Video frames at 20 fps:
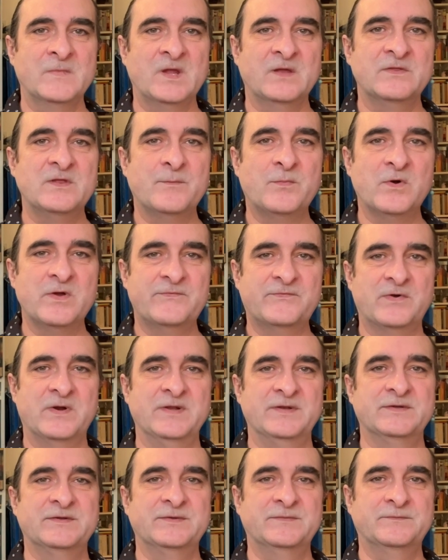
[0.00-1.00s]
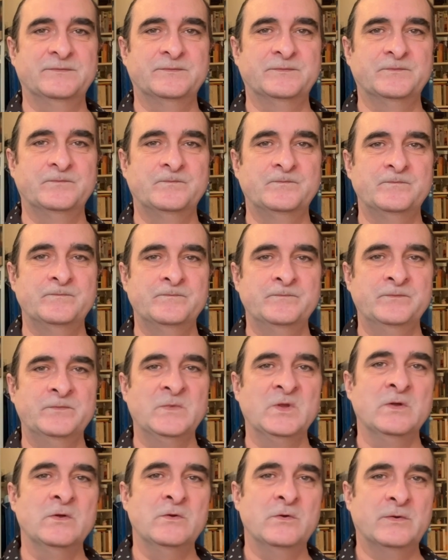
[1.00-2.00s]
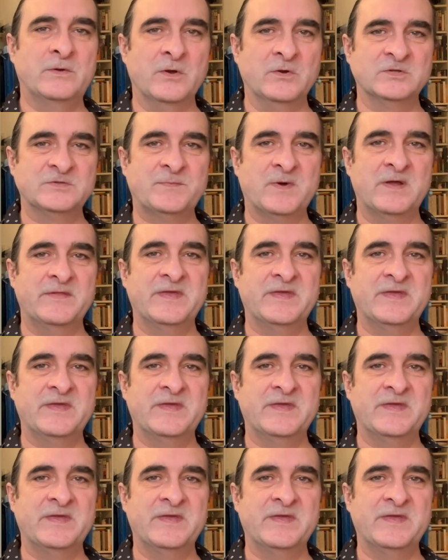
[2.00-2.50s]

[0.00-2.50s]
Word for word: The boyfriend, who goes by